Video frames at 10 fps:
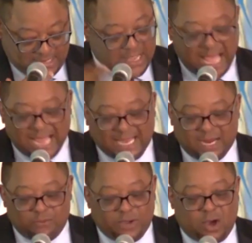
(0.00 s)
I get
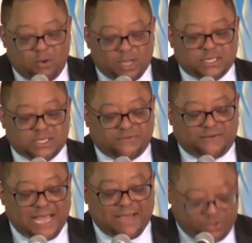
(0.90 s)
it, we all want to
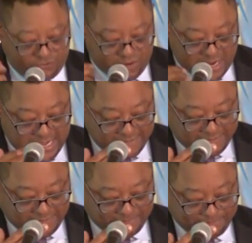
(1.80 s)
survive and thrive,
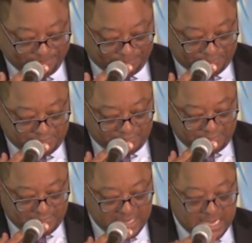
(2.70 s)

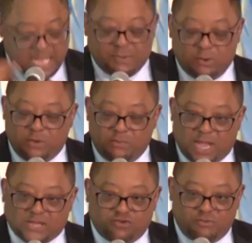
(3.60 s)
but we
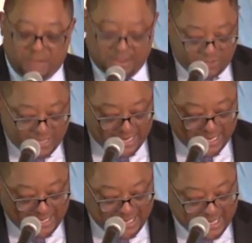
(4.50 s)
must remember that
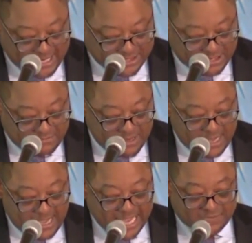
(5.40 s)
elitism
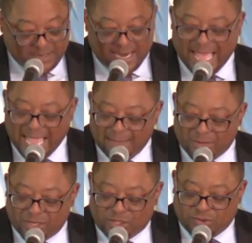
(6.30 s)
has been hammered
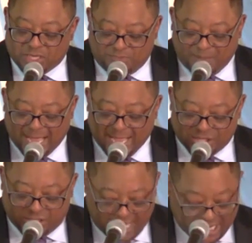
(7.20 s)
into us by
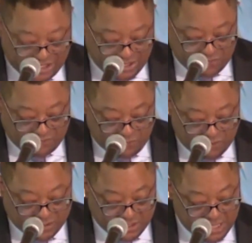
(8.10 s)
educational
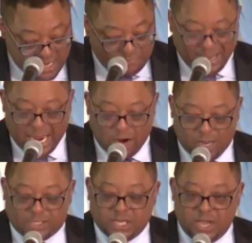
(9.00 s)
forces,
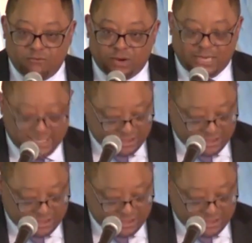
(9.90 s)
parents, religious